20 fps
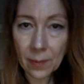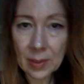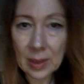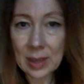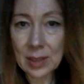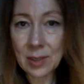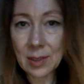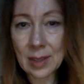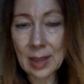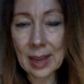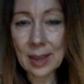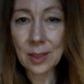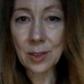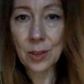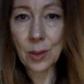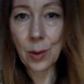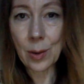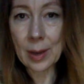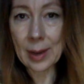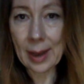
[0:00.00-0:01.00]
these things.
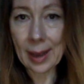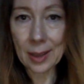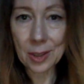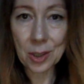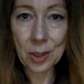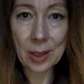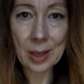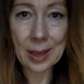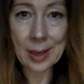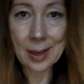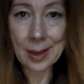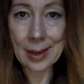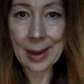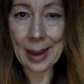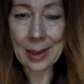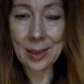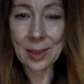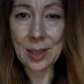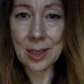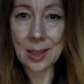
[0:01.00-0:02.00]
You can actually
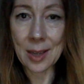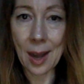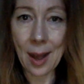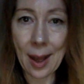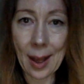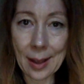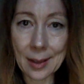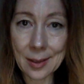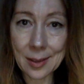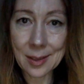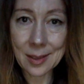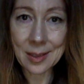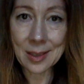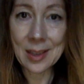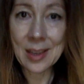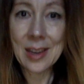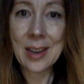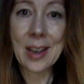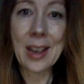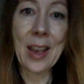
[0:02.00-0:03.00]
connect the dots.
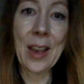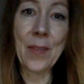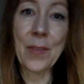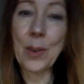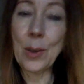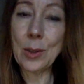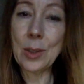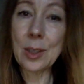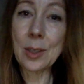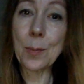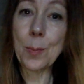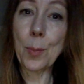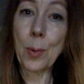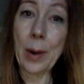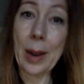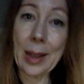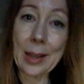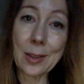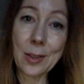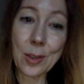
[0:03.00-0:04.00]
If you just
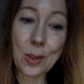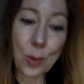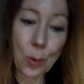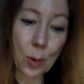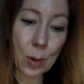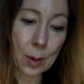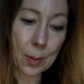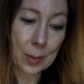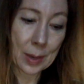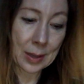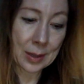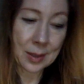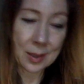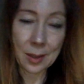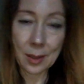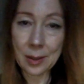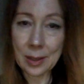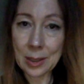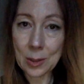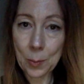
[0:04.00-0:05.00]
brainstorm
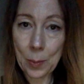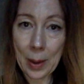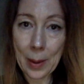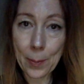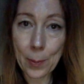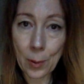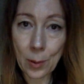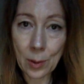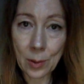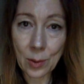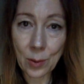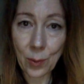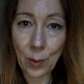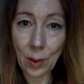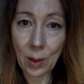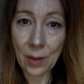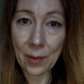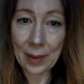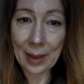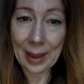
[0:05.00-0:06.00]
until this paper is
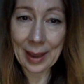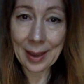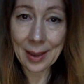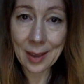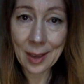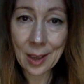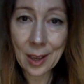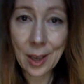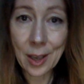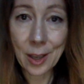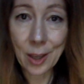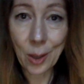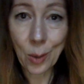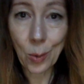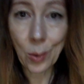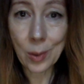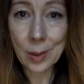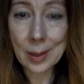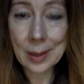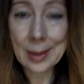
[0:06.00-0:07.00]
full of ink, you
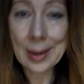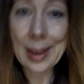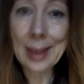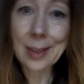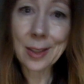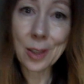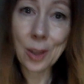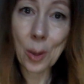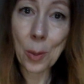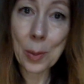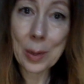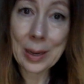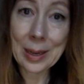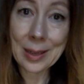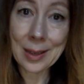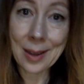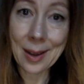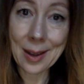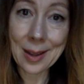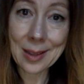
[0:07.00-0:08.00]
will connect so many
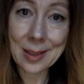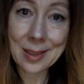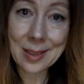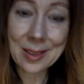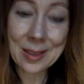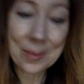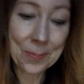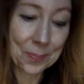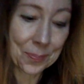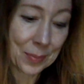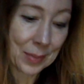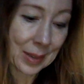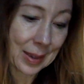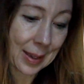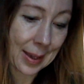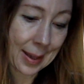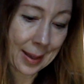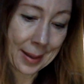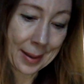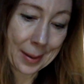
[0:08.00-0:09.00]
dots
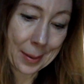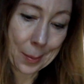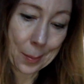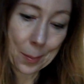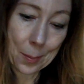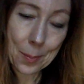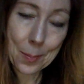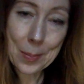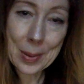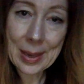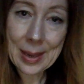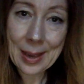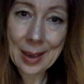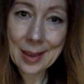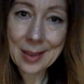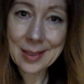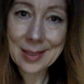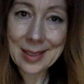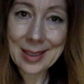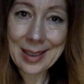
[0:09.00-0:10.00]
um,
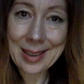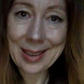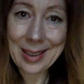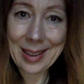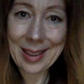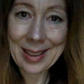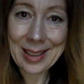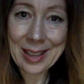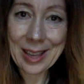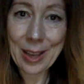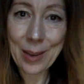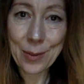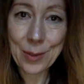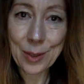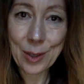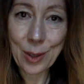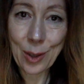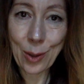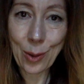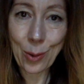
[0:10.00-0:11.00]
because it, it
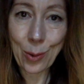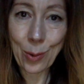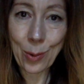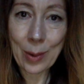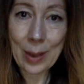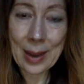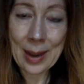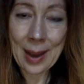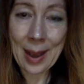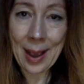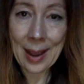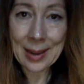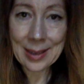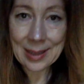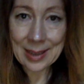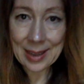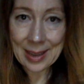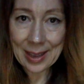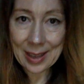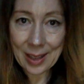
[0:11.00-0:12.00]
gives you an
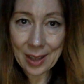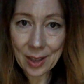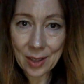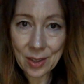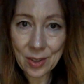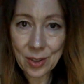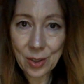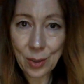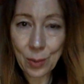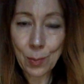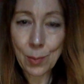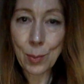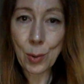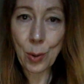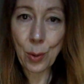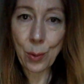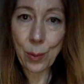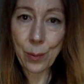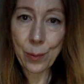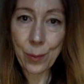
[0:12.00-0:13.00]
idea to
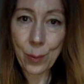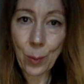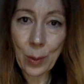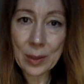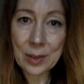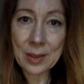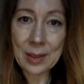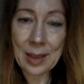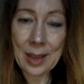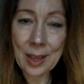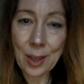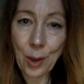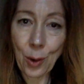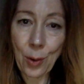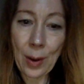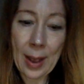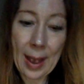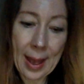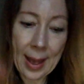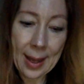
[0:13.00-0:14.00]
move what's in
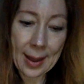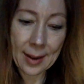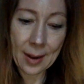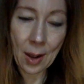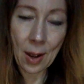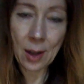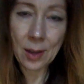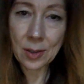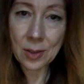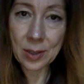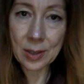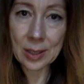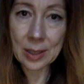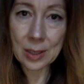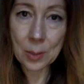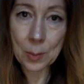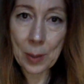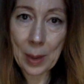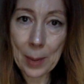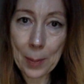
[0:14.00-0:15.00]
your head onto
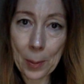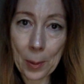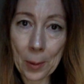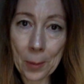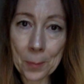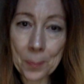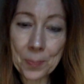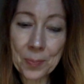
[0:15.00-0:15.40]
this paper.